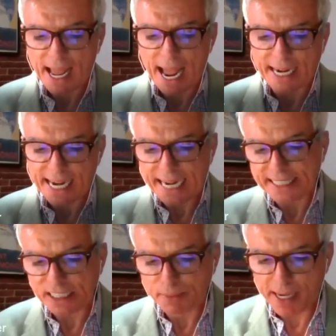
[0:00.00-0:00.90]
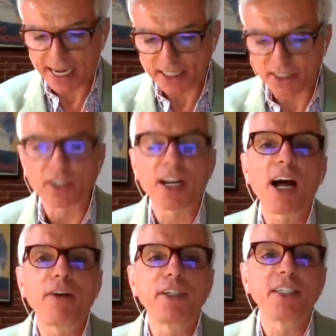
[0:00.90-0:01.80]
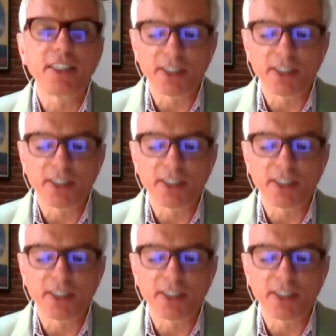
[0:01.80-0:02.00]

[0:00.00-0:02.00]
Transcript: at hsph.harvard.com